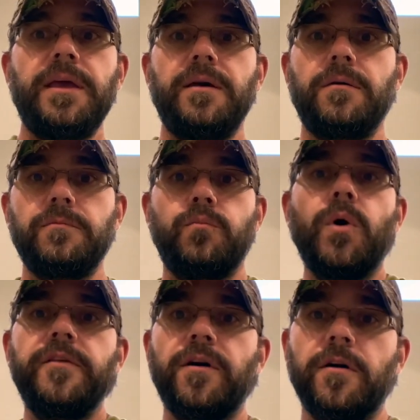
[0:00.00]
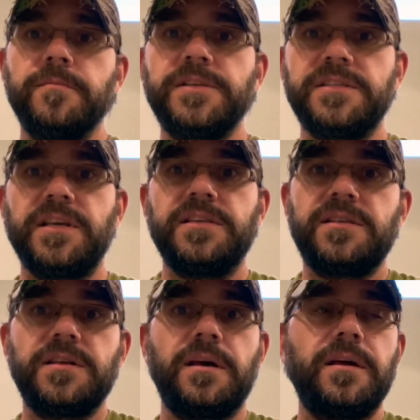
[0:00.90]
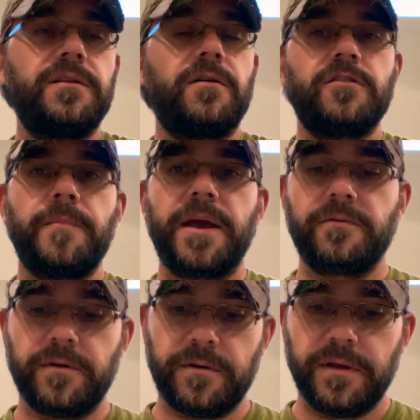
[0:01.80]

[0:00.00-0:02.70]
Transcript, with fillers: or one of the arms, it says uh, Nokta Makro.